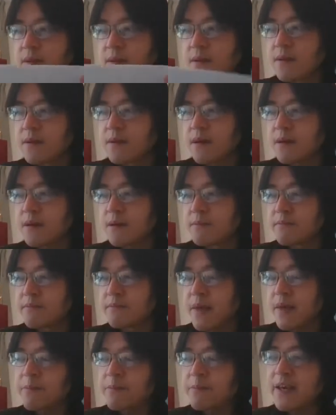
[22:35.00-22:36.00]

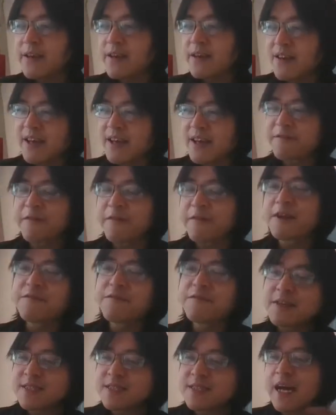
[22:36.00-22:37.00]
Maybe like for the first
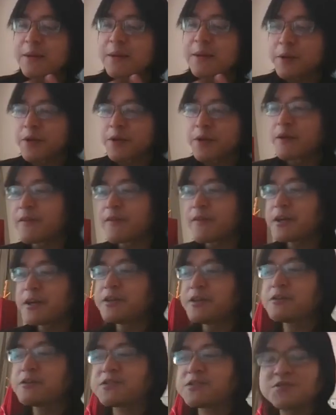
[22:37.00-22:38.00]
time you're not very
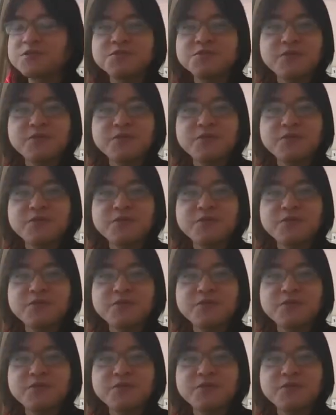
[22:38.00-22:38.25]
used to doing